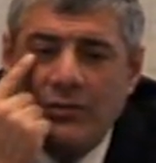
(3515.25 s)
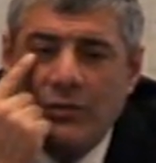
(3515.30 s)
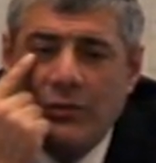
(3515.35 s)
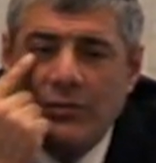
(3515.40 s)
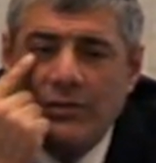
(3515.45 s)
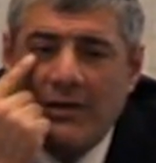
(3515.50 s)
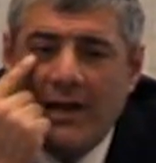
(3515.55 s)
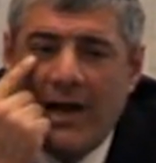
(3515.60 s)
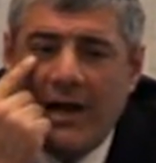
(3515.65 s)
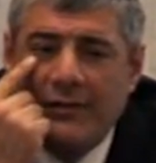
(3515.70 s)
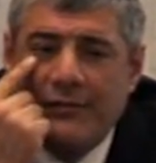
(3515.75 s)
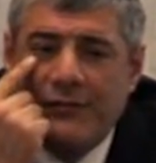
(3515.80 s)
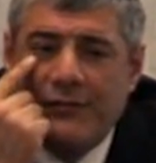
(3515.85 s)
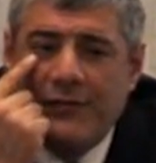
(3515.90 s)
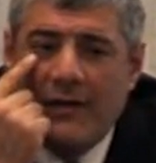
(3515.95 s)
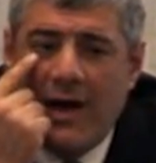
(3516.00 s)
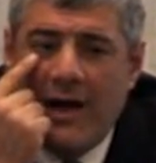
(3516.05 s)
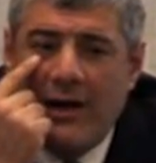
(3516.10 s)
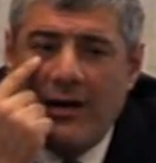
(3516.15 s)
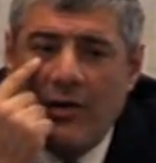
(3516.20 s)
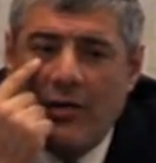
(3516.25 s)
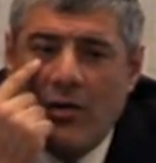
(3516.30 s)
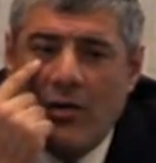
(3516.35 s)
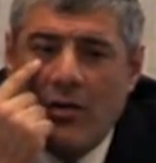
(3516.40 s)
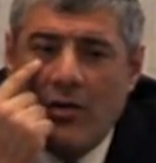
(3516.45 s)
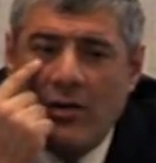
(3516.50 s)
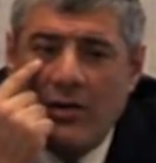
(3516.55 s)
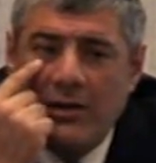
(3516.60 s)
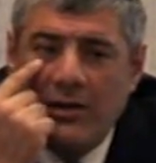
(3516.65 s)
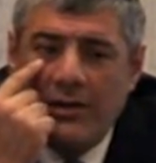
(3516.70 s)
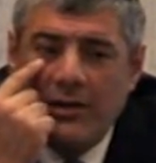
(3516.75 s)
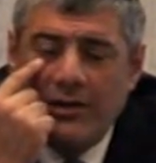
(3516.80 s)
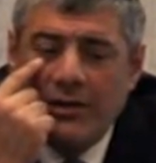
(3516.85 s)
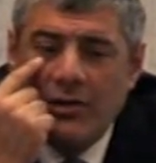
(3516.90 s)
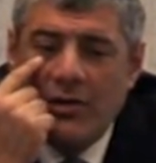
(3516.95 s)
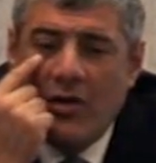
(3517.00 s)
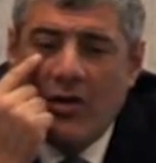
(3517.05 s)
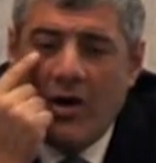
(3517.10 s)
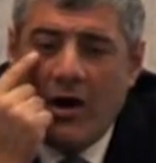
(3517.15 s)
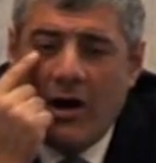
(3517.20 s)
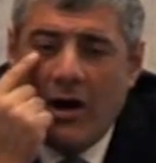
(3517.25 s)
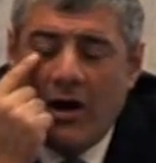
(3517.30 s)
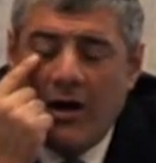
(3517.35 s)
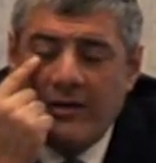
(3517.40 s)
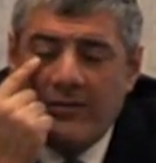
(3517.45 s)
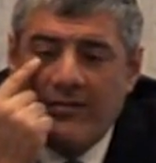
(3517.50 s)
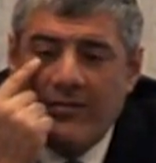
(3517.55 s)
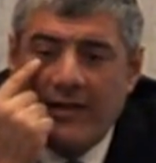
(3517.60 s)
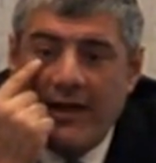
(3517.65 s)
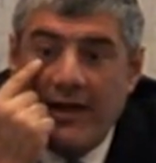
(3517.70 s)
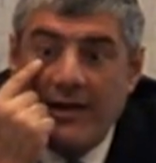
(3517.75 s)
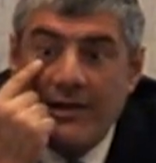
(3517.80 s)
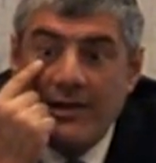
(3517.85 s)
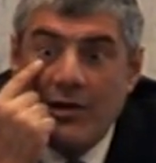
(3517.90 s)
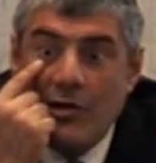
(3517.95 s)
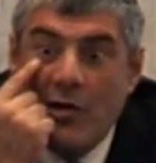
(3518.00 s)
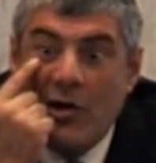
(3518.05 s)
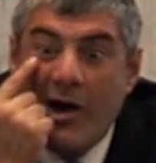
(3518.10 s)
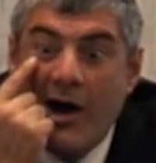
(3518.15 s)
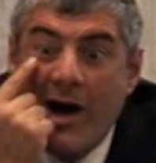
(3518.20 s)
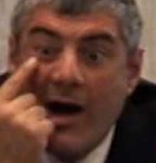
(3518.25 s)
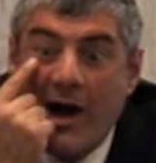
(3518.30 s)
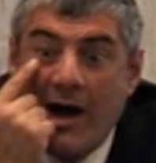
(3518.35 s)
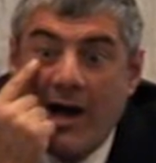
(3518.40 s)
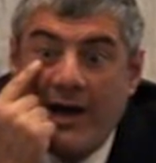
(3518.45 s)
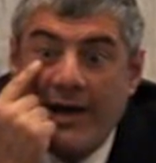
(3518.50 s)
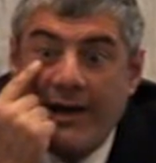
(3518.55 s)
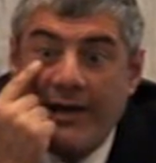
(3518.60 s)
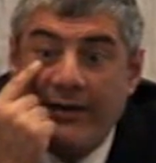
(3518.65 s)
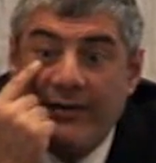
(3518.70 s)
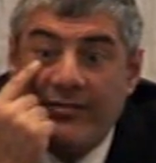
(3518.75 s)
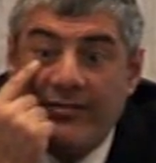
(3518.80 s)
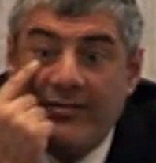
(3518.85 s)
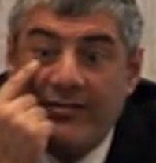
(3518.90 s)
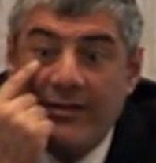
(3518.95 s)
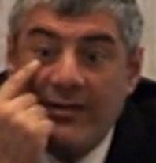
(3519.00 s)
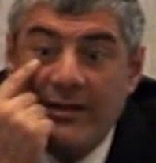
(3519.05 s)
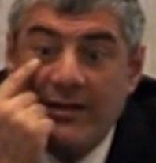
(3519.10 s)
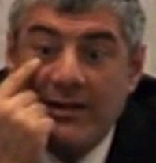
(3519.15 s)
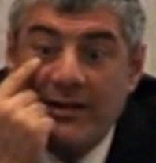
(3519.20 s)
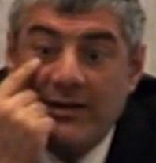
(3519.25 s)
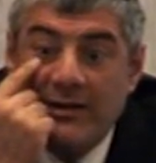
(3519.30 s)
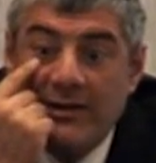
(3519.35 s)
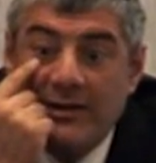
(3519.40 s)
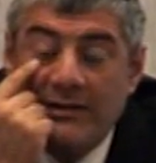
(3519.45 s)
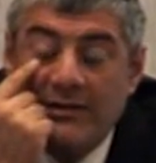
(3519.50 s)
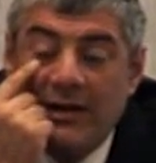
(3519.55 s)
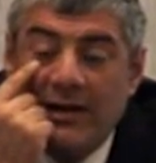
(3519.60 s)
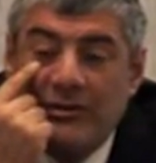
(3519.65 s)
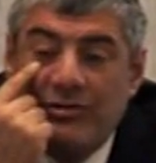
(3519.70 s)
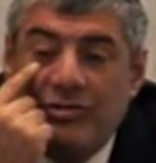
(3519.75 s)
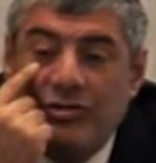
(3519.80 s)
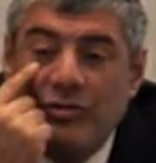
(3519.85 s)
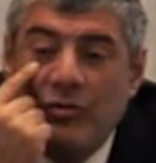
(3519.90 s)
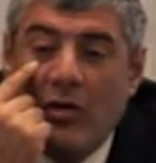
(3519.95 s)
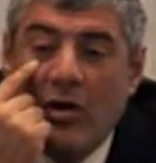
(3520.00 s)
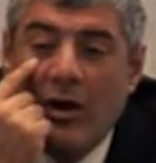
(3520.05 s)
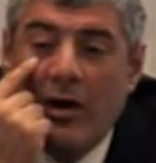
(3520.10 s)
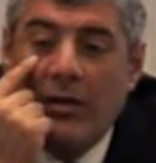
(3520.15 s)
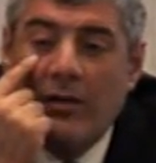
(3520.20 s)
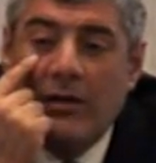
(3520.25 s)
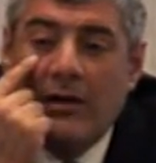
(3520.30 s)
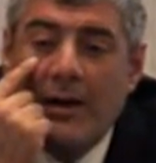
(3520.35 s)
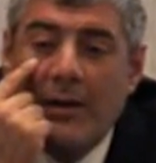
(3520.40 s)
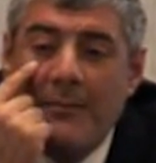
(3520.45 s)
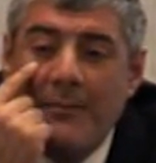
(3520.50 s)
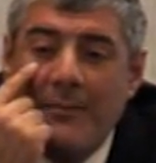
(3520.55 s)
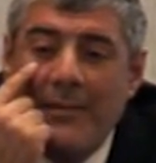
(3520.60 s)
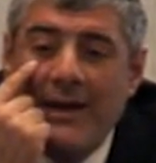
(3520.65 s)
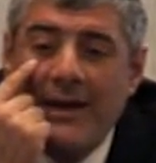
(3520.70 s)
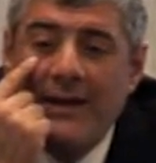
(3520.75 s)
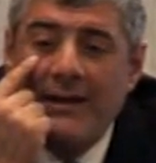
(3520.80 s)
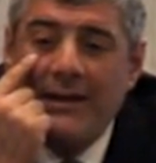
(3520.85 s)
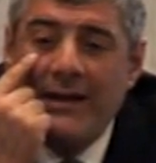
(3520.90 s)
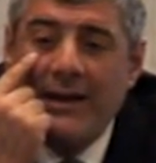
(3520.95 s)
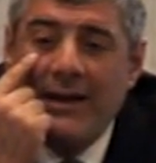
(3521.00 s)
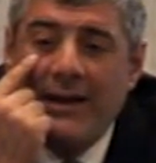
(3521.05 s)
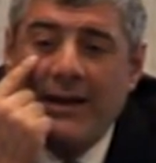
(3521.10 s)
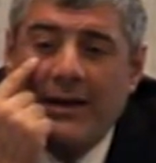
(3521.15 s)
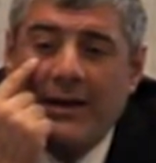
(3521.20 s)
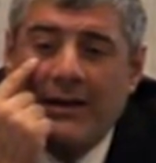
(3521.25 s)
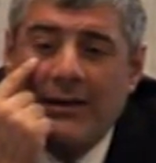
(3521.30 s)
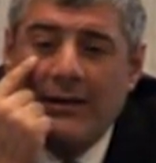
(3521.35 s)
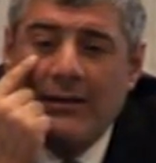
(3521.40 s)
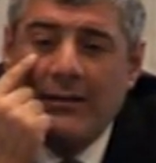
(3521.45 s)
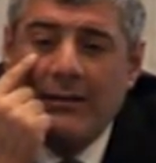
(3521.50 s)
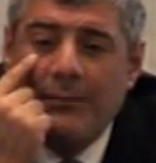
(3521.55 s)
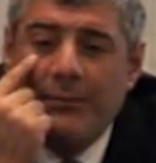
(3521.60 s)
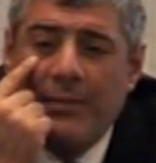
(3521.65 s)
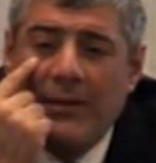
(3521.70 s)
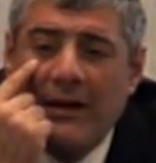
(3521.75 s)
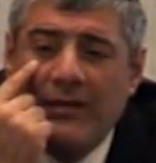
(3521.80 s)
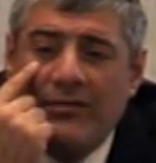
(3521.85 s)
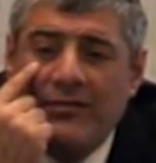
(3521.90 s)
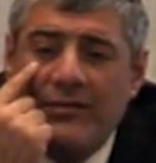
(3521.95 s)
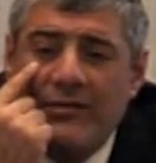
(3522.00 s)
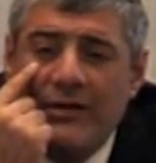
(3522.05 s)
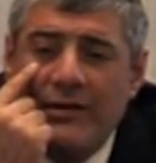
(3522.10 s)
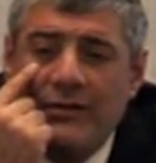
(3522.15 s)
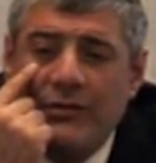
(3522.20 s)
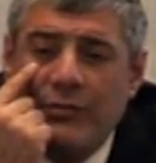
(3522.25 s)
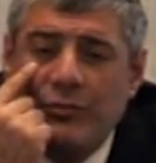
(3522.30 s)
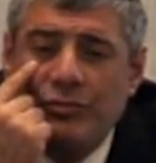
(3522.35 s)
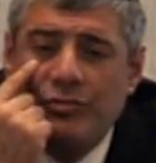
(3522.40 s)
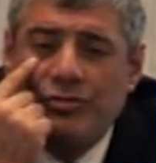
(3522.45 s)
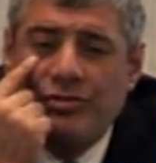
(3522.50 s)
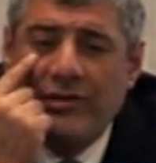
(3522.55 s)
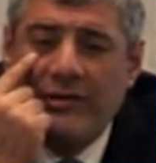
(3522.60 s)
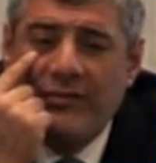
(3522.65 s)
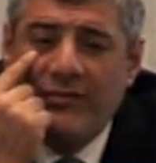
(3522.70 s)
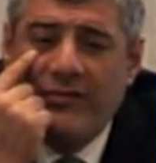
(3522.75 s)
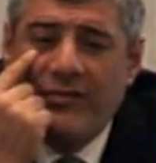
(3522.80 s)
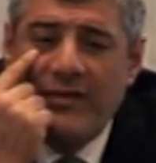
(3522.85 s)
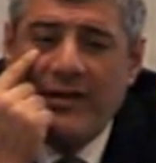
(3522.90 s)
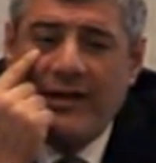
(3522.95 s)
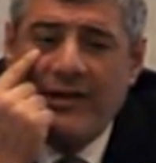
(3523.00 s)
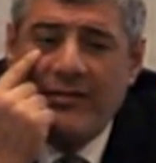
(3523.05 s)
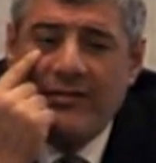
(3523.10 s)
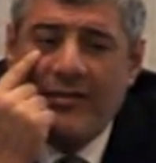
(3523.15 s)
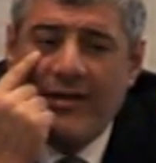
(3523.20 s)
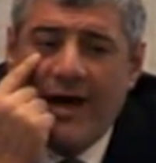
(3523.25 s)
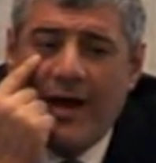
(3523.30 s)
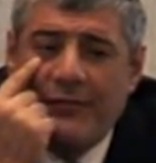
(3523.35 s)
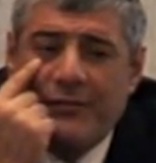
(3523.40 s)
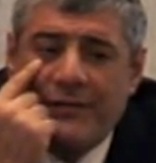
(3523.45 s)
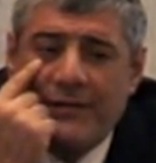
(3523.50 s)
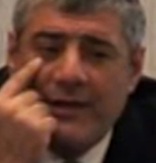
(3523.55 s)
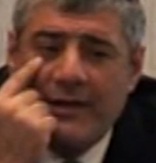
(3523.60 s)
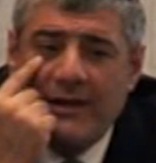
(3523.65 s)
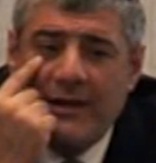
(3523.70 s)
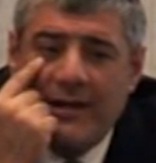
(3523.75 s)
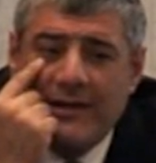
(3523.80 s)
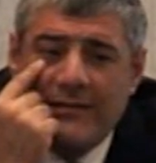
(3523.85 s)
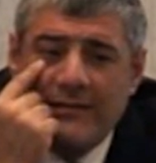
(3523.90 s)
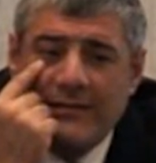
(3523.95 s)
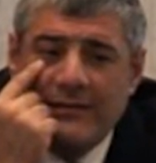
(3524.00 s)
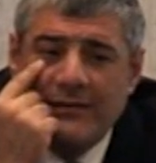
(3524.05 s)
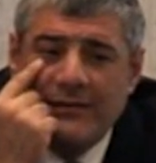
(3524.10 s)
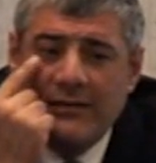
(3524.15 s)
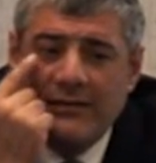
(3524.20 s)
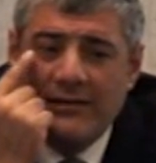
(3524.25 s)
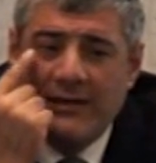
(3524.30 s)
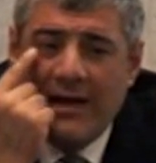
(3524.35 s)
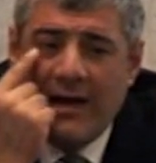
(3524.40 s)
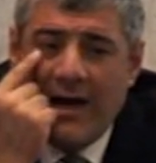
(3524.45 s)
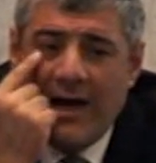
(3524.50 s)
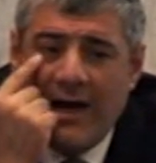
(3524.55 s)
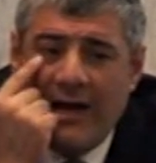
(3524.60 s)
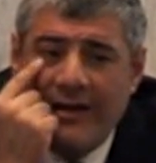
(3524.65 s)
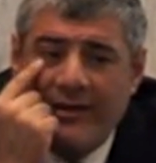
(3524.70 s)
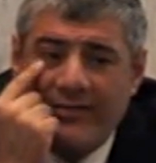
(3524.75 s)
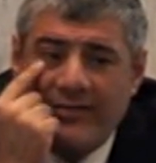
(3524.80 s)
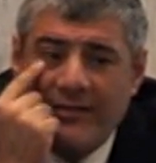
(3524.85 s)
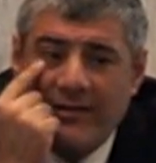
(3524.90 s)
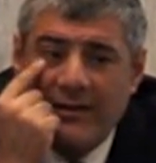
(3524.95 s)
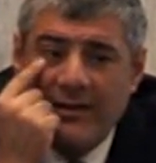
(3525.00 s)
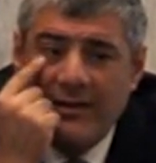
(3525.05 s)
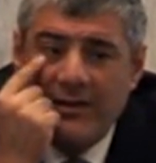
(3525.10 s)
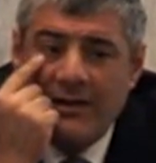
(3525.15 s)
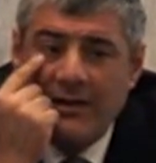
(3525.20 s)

Do not follow your hearts and your eyes that you are committing prostitution sins after that. The eyes,